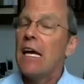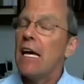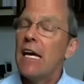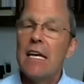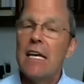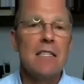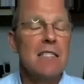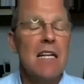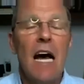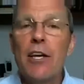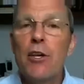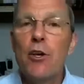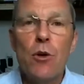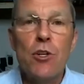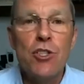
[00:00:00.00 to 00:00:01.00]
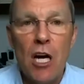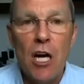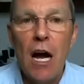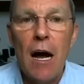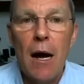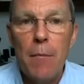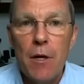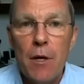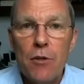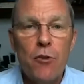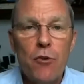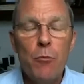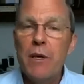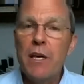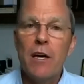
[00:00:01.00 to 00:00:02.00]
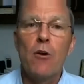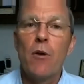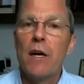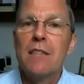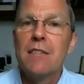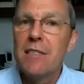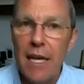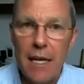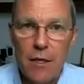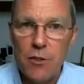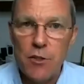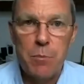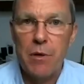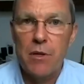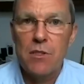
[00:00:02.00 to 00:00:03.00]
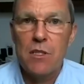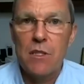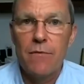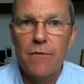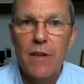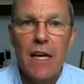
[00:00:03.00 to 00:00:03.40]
it is not your job to be a great salesperson.